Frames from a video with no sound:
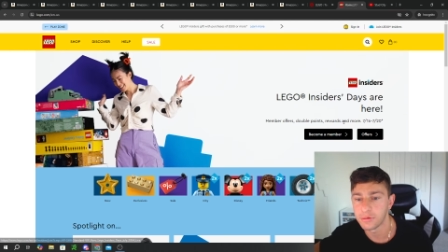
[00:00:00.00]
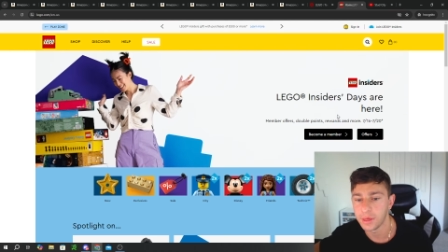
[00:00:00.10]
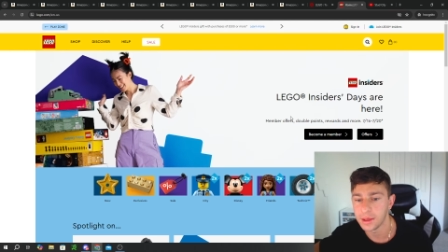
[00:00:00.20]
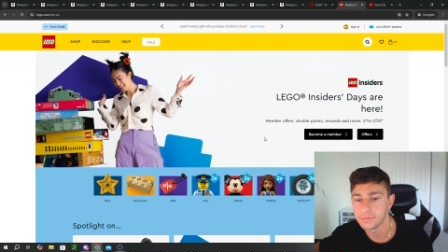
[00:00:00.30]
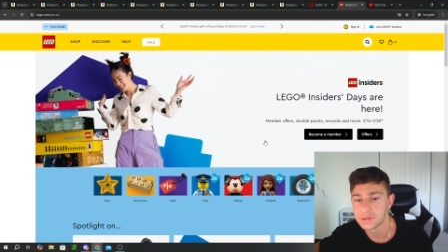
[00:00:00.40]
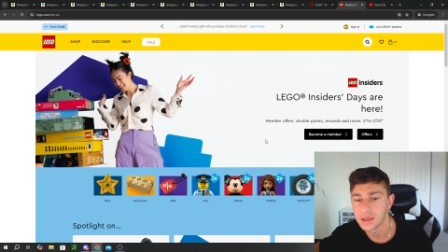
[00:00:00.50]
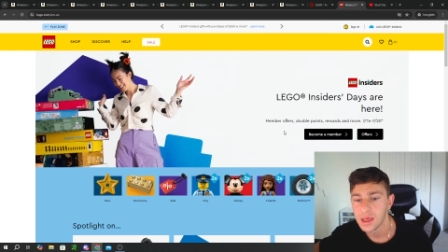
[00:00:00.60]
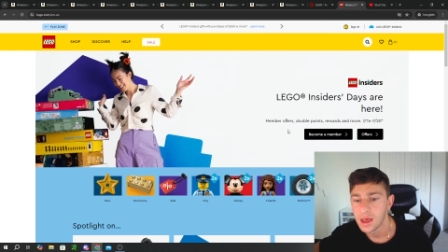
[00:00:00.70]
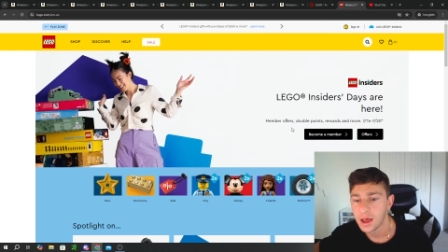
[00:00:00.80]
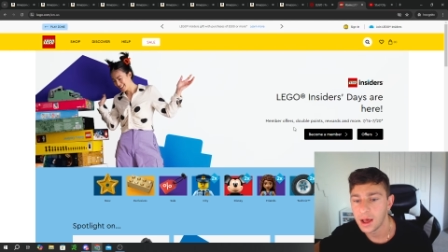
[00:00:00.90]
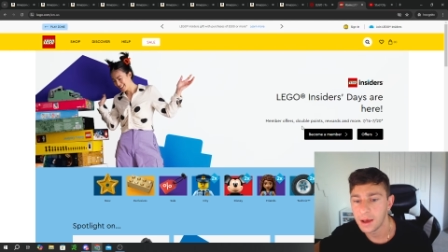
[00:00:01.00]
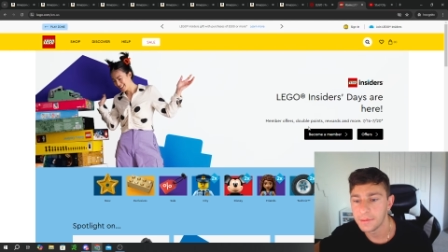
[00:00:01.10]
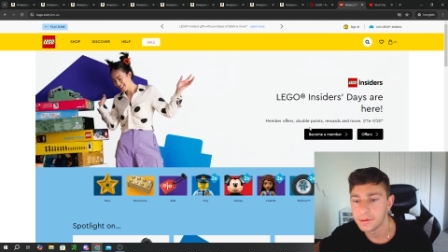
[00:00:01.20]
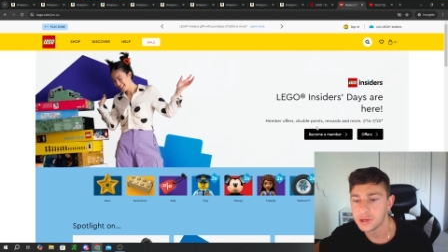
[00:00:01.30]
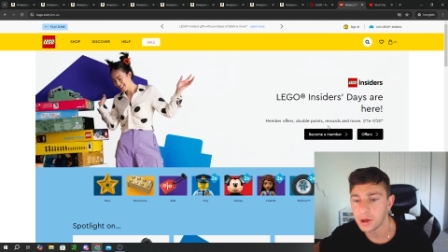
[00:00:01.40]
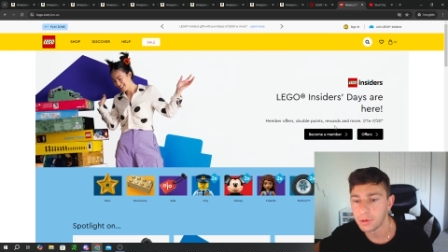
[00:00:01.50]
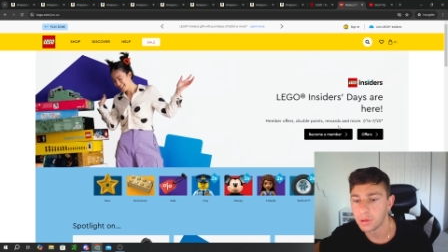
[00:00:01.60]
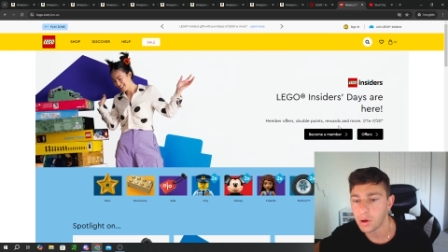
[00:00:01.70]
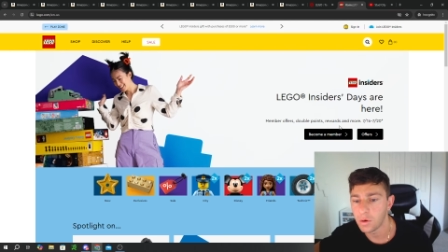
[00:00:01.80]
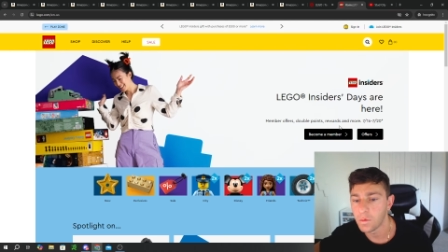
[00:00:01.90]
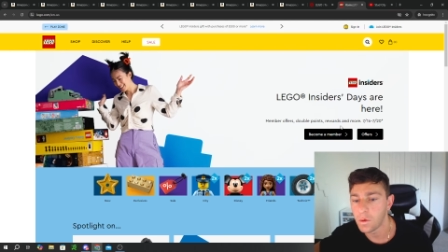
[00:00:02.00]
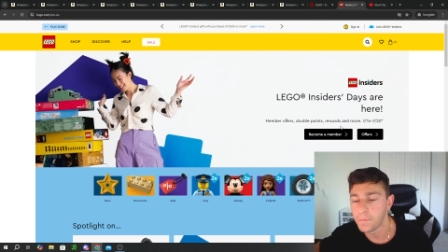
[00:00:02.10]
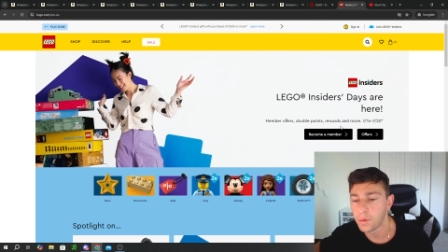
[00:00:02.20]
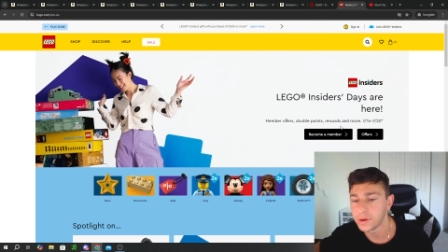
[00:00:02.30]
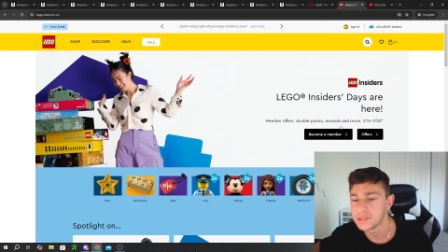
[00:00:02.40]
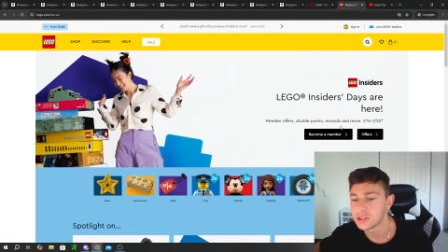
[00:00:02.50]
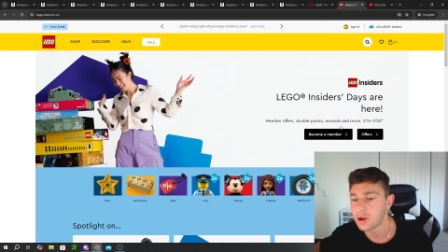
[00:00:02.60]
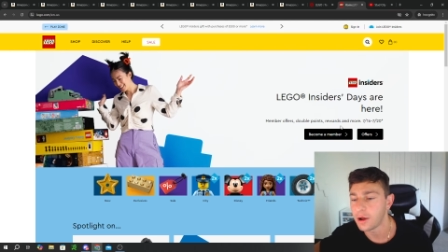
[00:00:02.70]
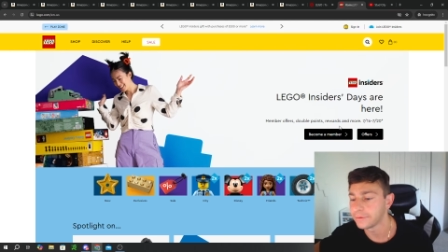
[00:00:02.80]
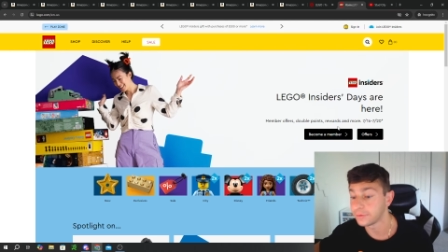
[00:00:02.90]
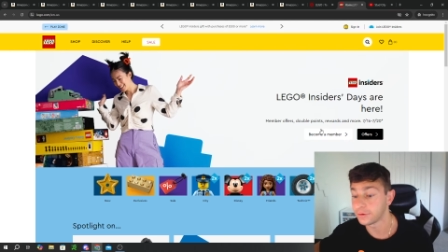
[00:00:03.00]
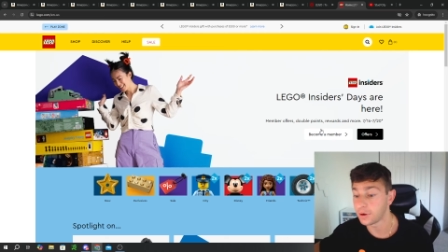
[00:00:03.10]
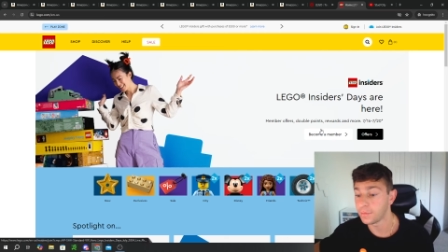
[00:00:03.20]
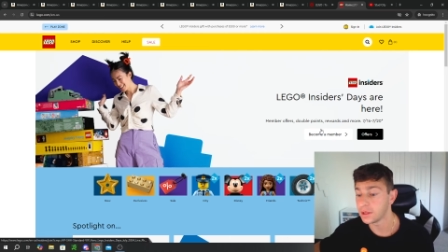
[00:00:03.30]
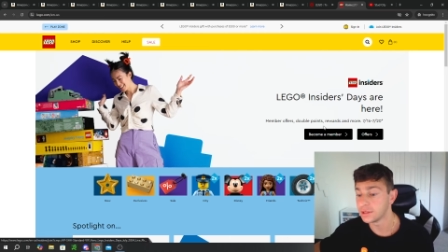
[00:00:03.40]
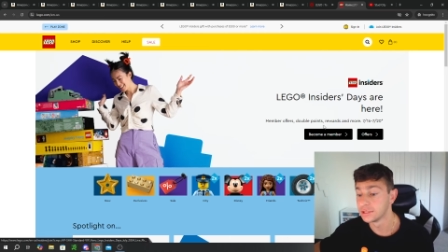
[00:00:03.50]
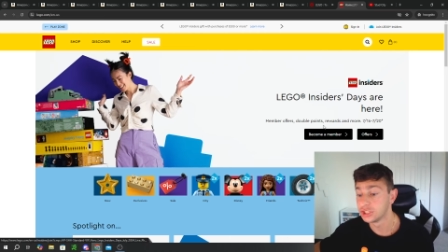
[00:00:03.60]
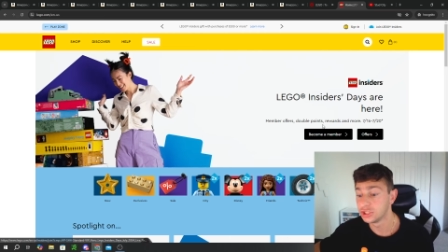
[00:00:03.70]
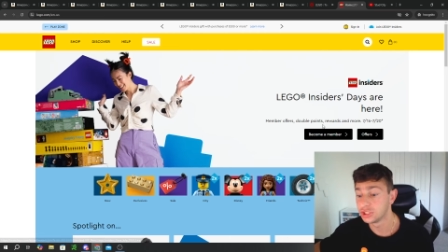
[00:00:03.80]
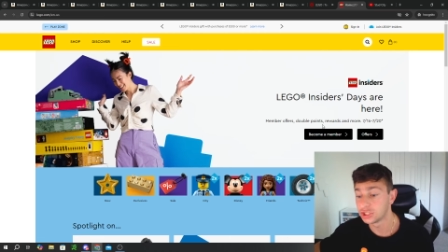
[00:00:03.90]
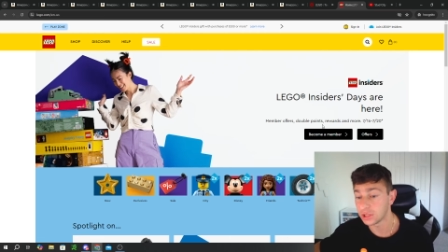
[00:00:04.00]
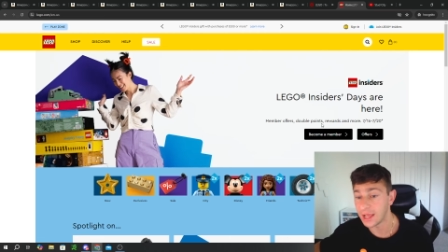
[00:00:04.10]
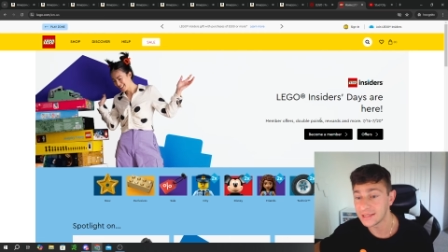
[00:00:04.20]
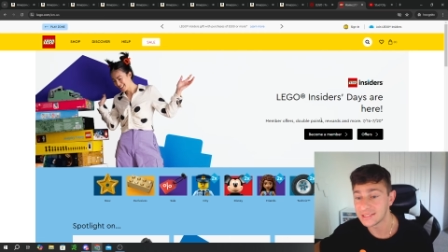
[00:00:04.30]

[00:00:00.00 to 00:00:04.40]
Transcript: themes. Um, double points is offered from July